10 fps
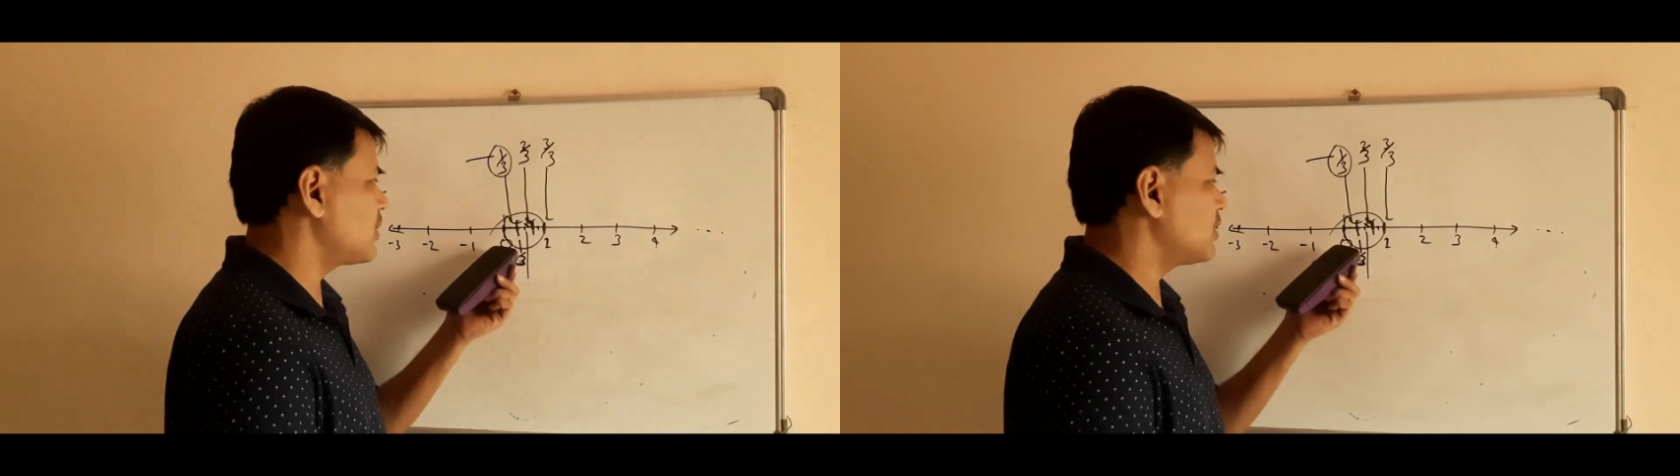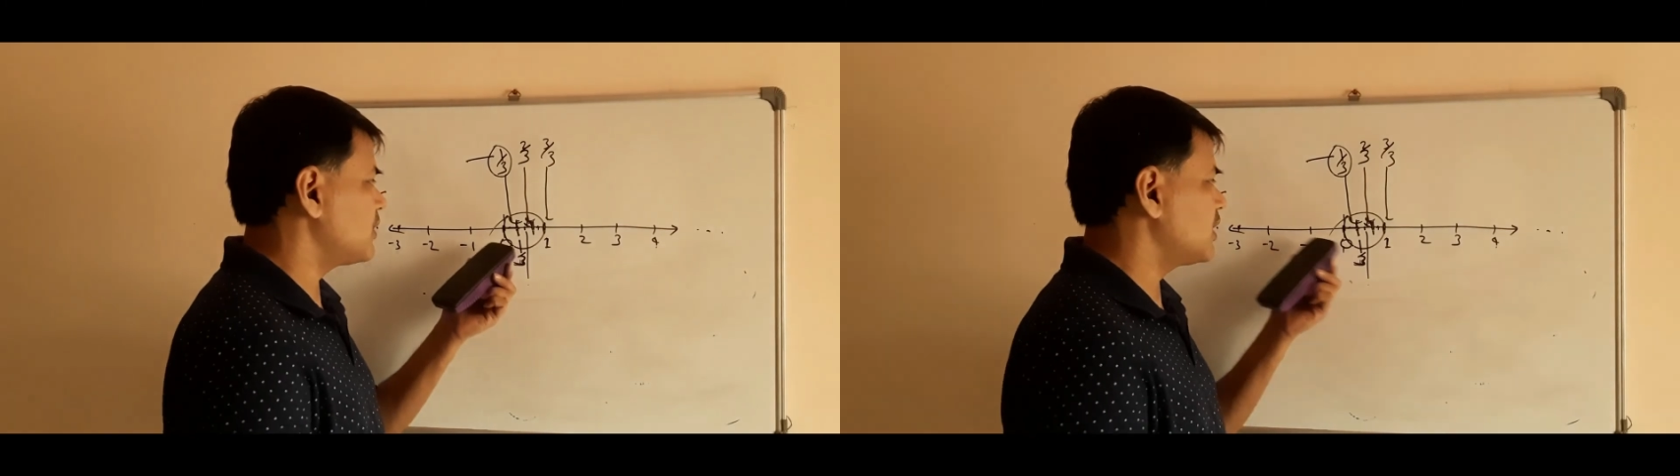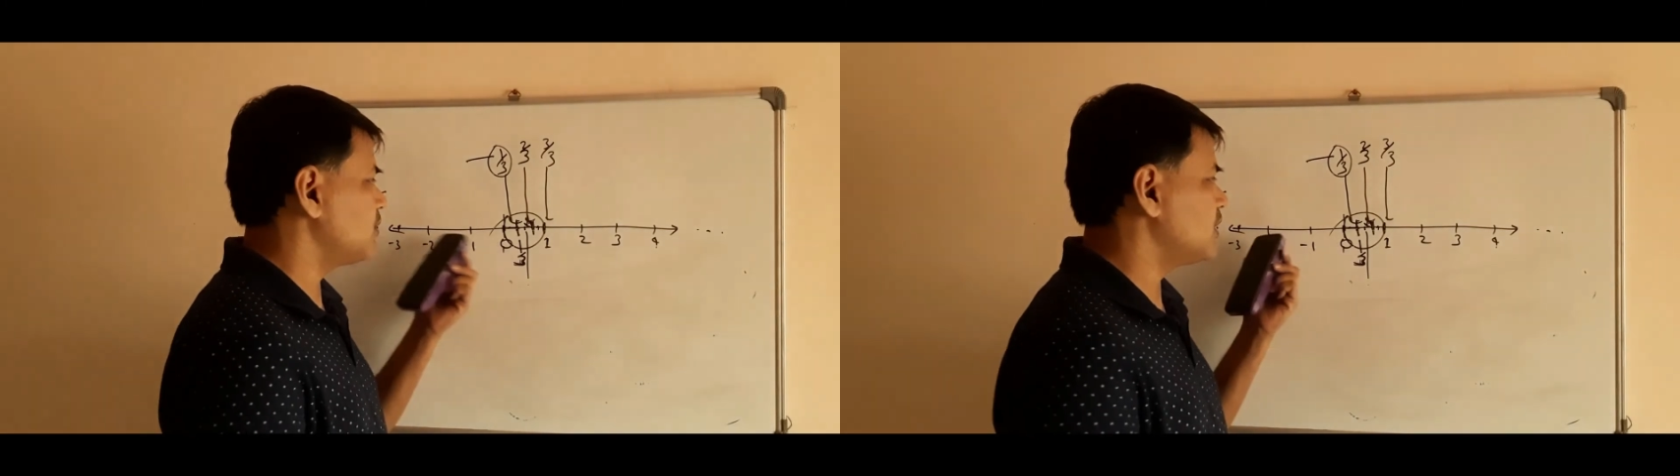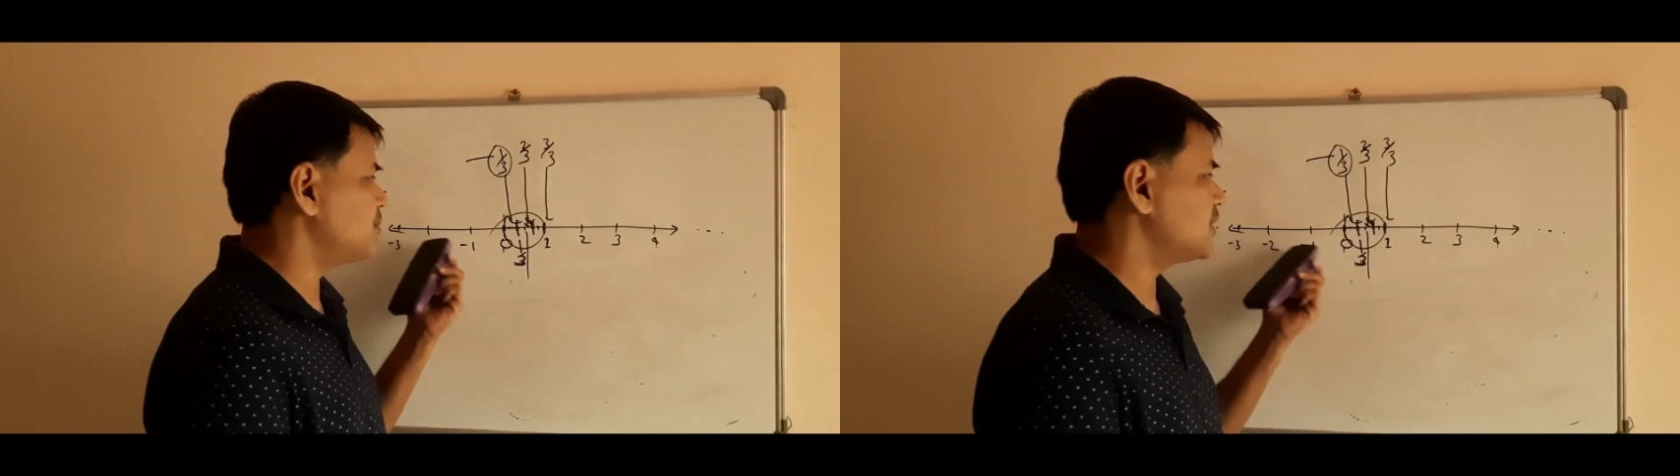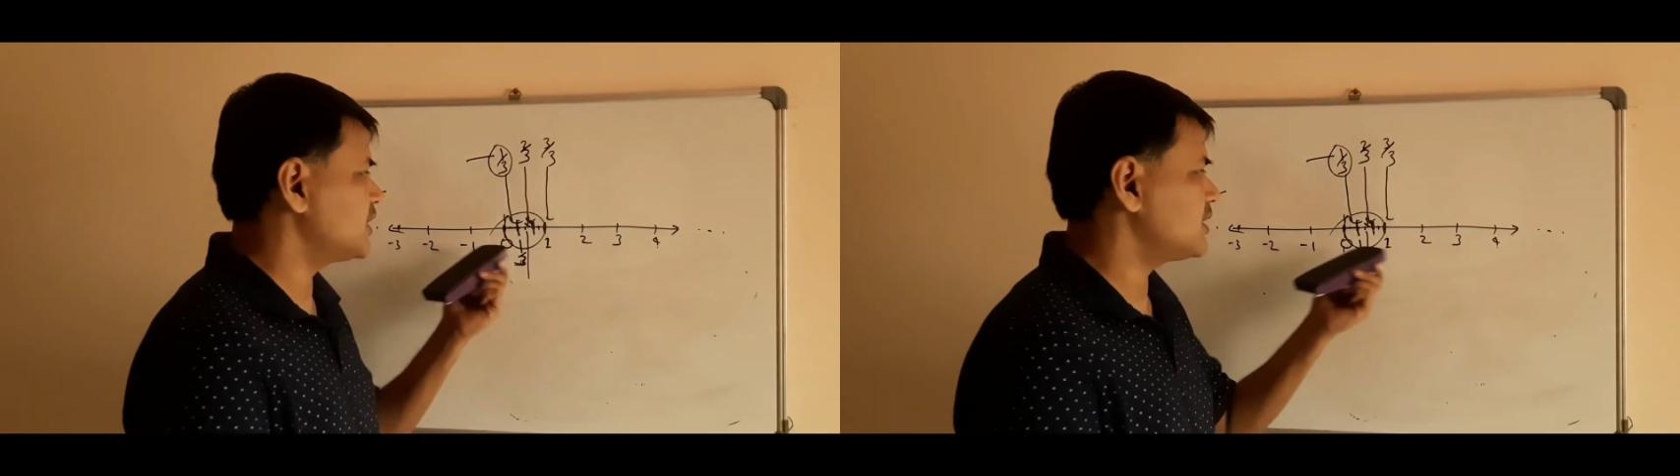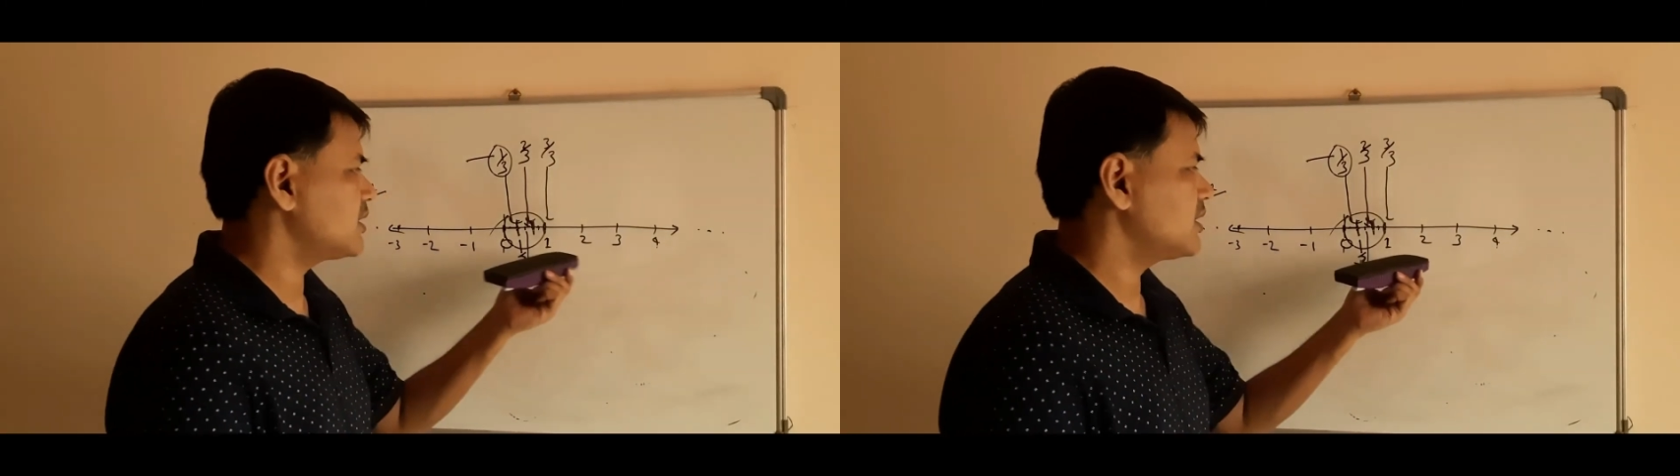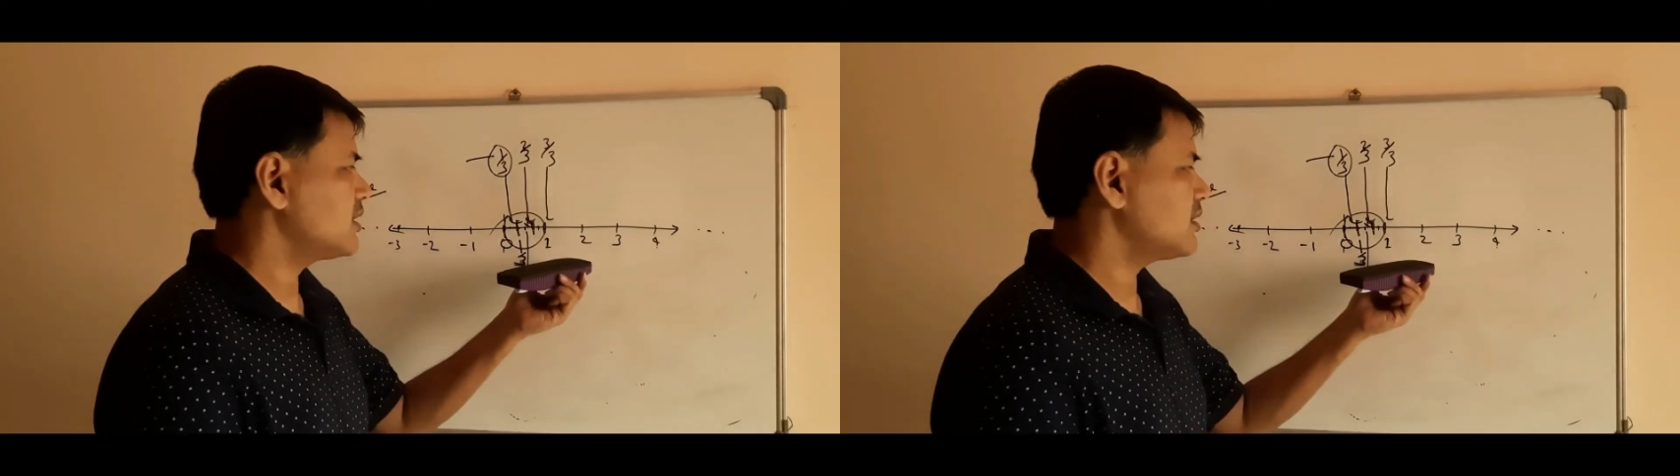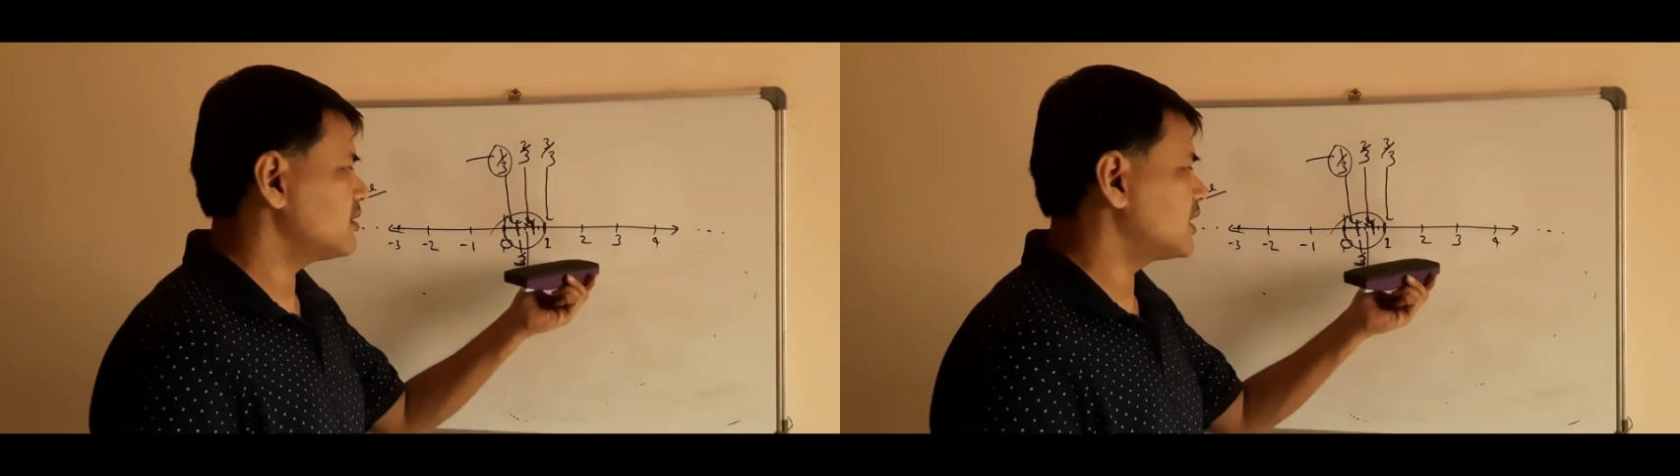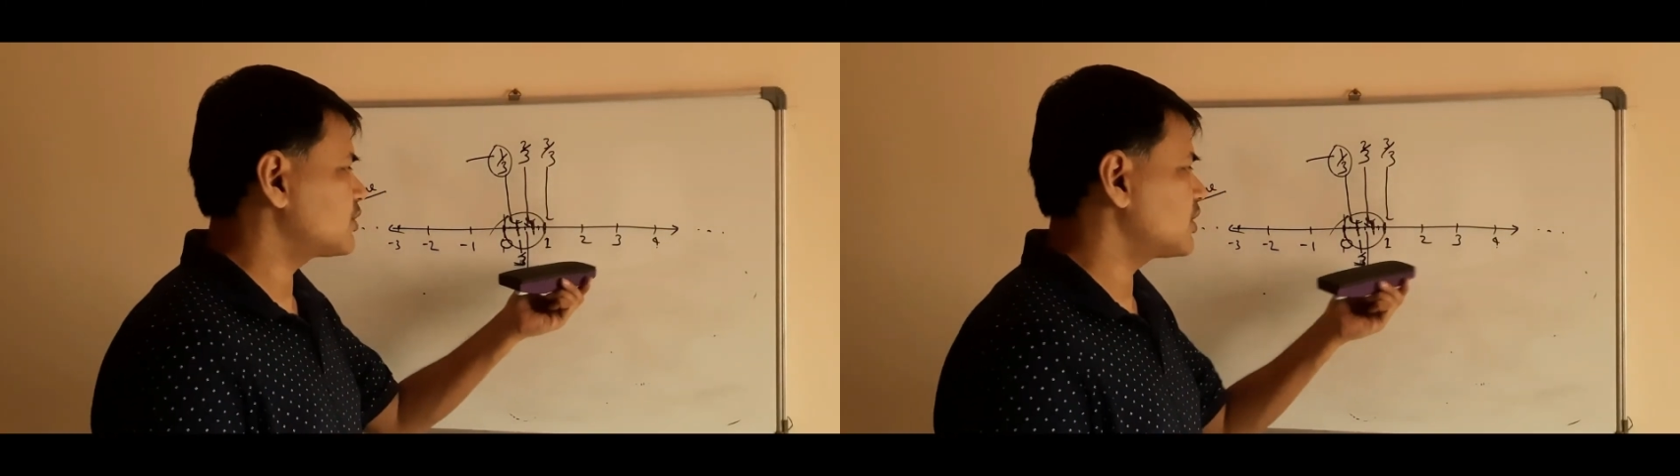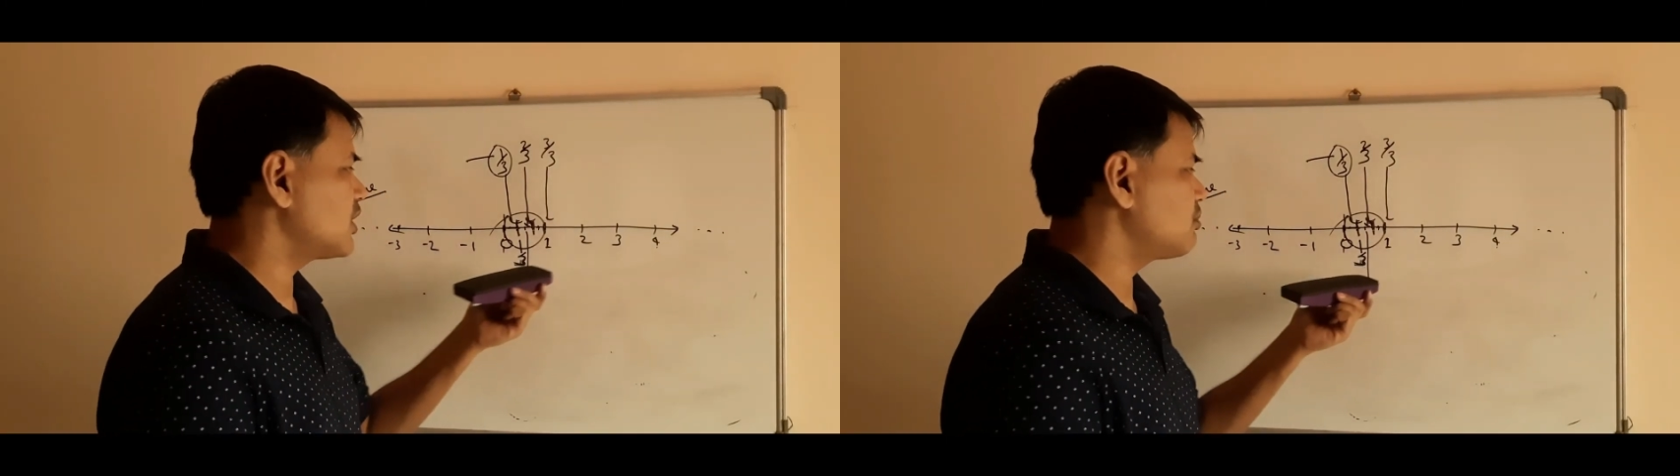and where we represent
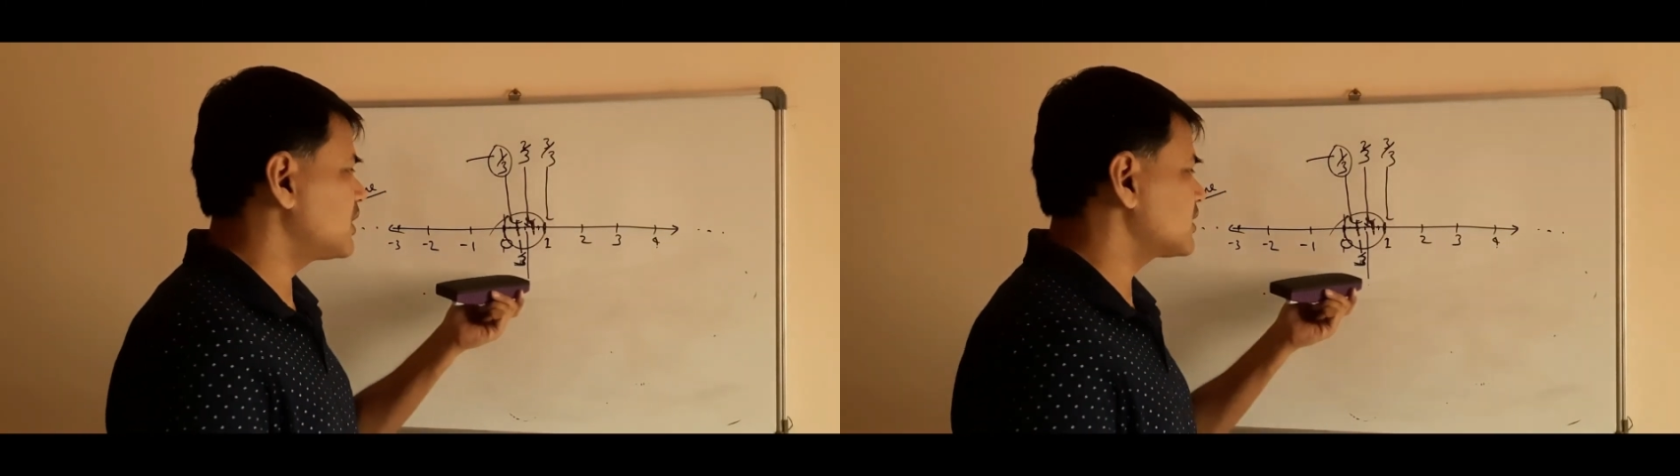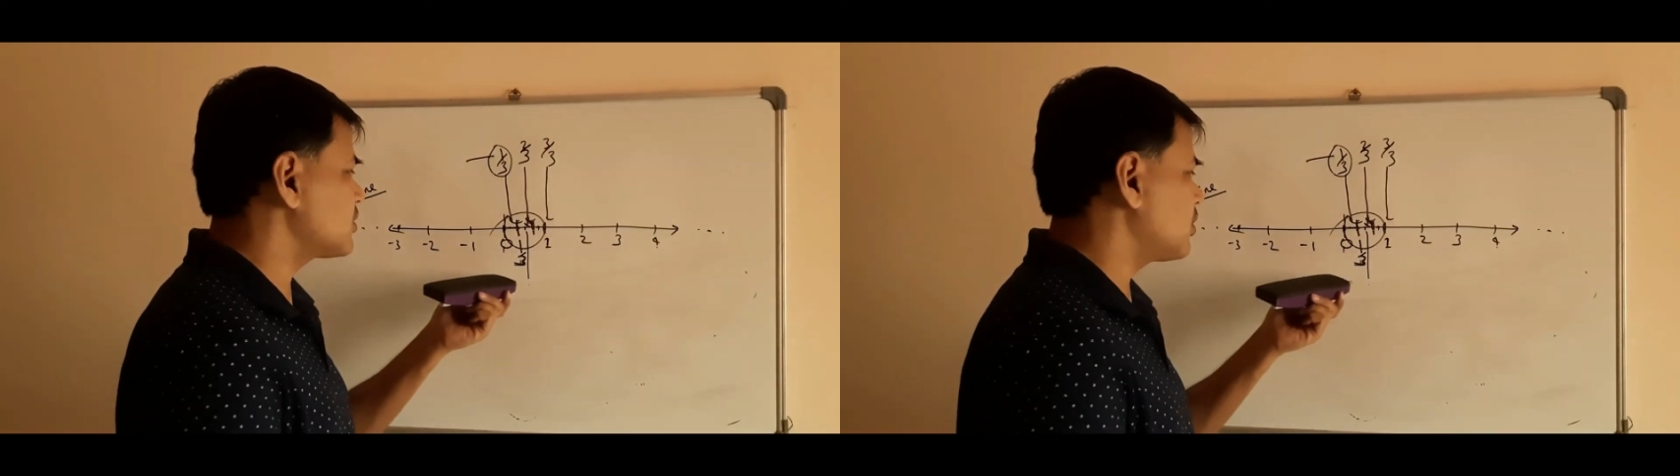natural numbers,